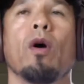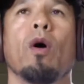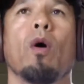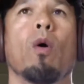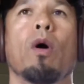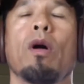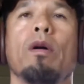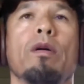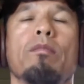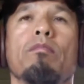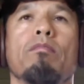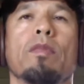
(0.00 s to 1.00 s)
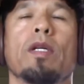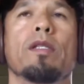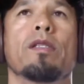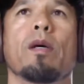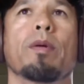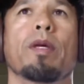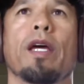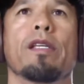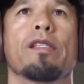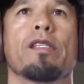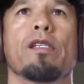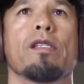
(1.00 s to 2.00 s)
or in some
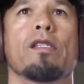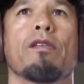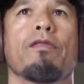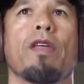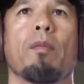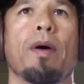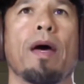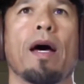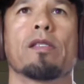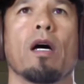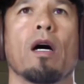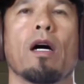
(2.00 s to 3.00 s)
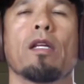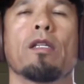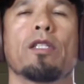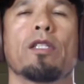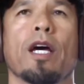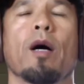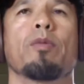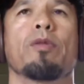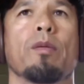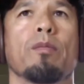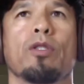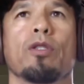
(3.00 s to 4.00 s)
cases, if they pass on, she helps
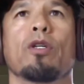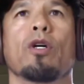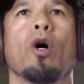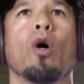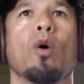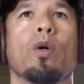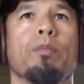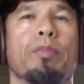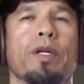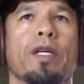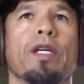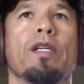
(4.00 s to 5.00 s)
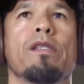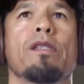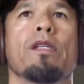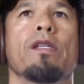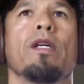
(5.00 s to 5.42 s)
them to go in peace,